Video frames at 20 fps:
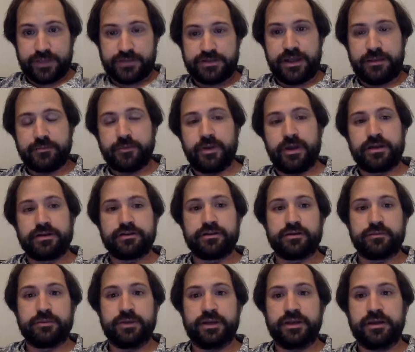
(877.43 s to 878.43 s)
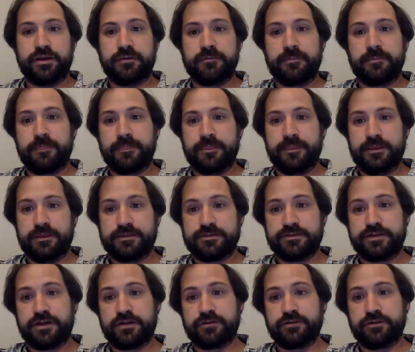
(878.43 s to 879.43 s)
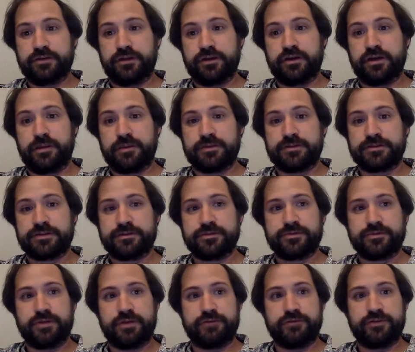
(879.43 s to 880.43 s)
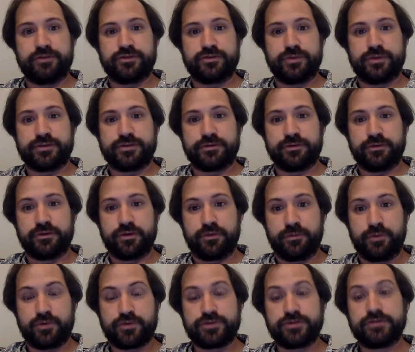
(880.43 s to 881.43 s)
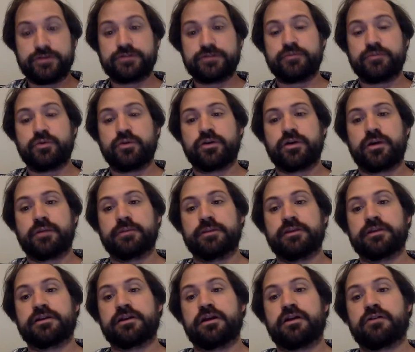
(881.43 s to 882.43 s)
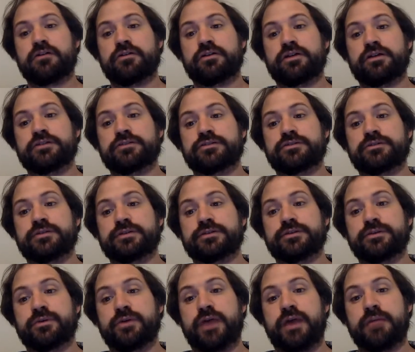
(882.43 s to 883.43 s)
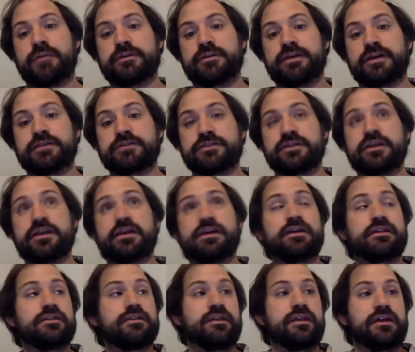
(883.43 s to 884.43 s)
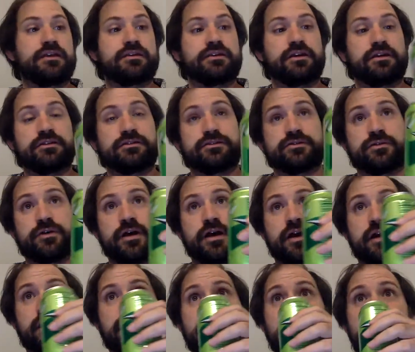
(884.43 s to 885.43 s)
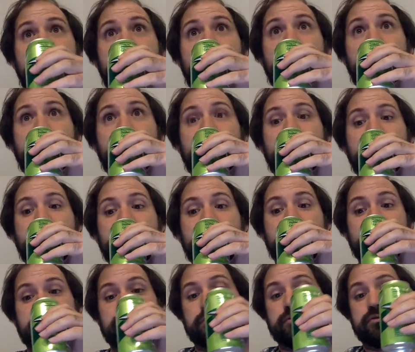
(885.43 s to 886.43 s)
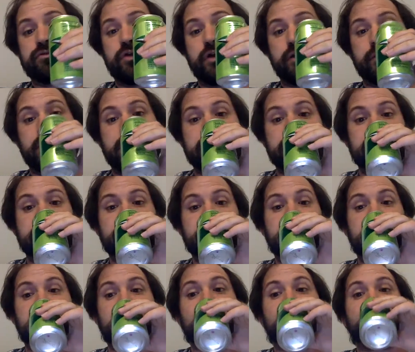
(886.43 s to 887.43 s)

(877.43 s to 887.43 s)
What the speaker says: damp granular media is not only a common substrate for terrestrial locomotion, it's more commonly encountered in terrestrial habitats than in dry granular media.